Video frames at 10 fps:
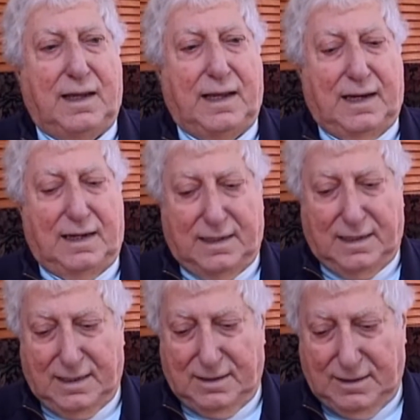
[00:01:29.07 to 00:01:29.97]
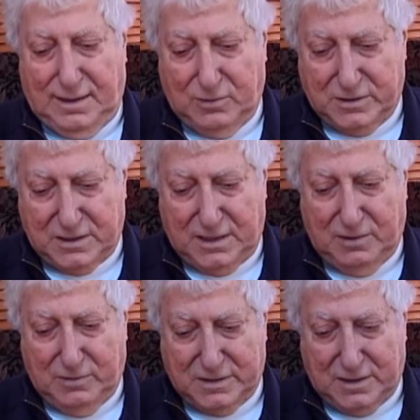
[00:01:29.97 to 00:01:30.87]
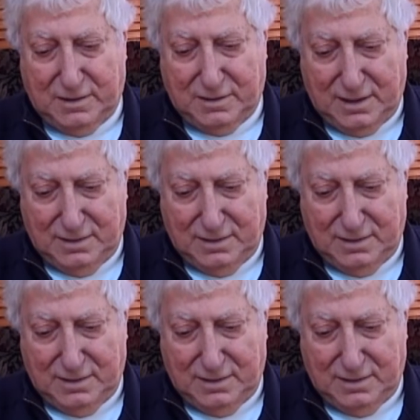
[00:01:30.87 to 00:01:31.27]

and it was a